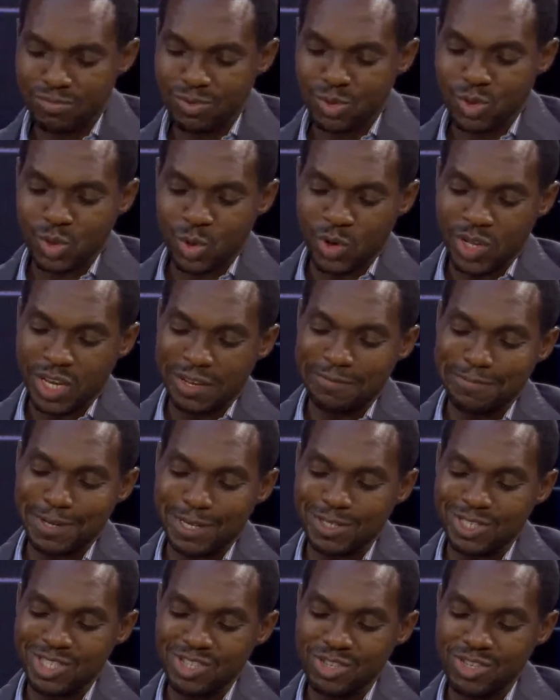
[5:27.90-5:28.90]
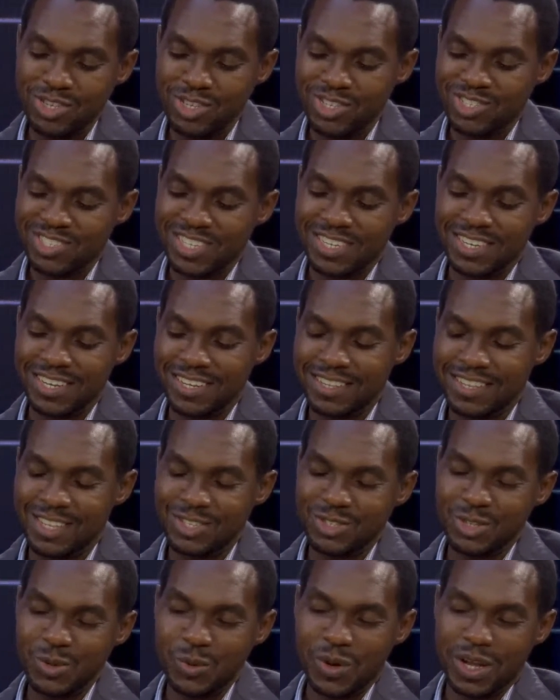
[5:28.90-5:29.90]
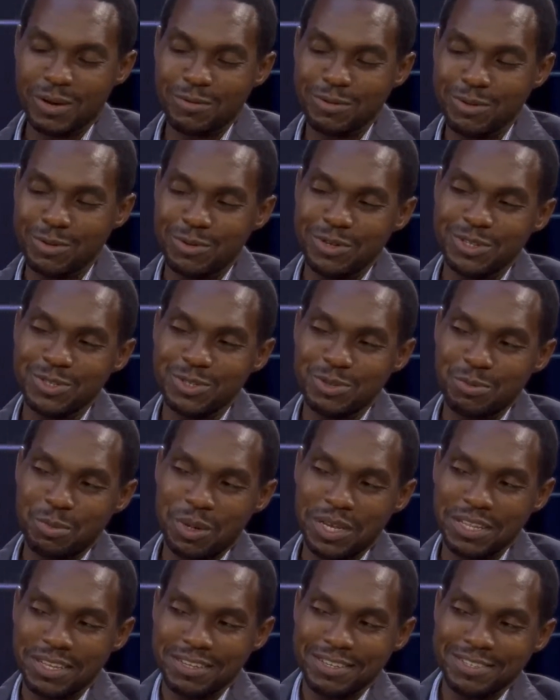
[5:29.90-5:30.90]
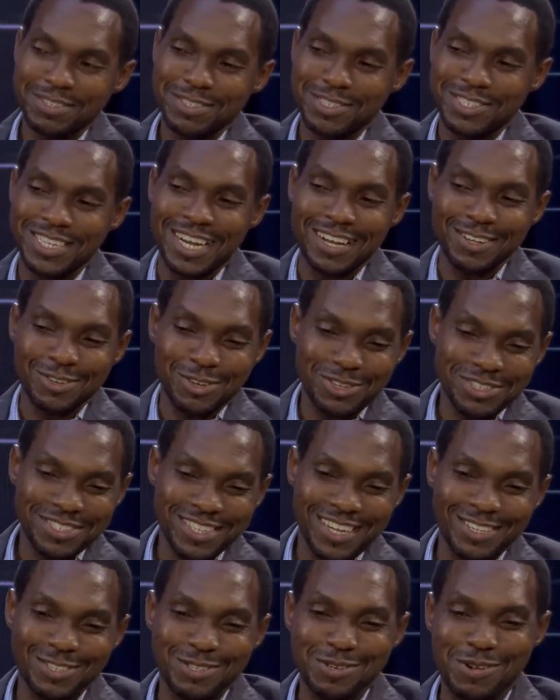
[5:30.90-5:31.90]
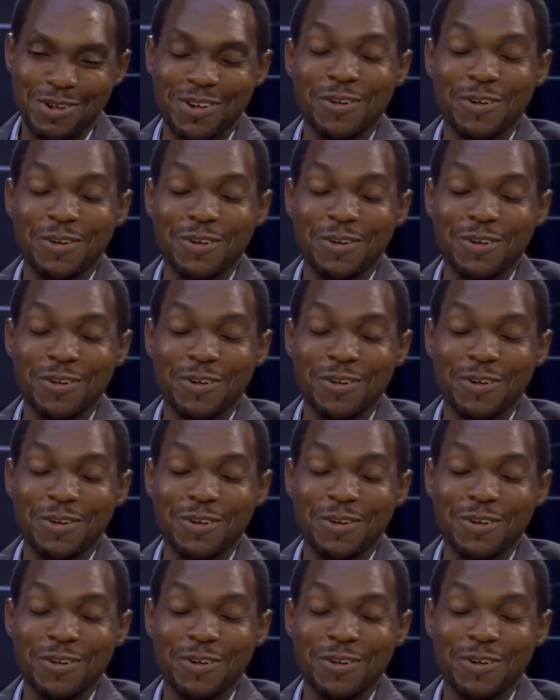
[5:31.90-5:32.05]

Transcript: talking about the yeast, and then there's no way I won't go into medical jargons that.